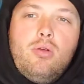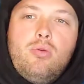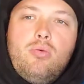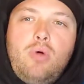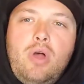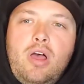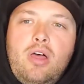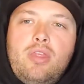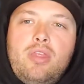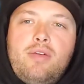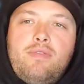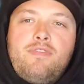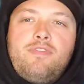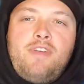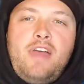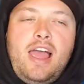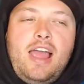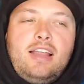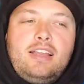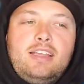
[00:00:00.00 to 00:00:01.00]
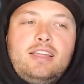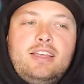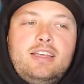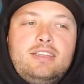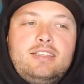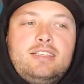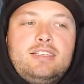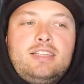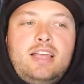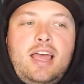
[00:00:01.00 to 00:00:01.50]
Well, the fact
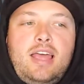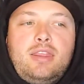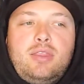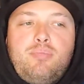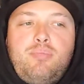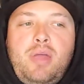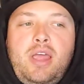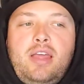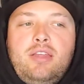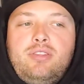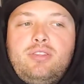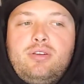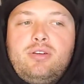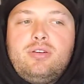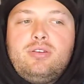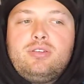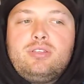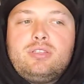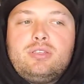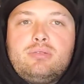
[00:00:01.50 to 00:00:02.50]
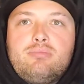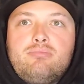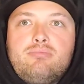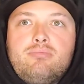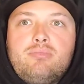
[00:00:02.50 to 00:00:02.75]
is is that the Panthers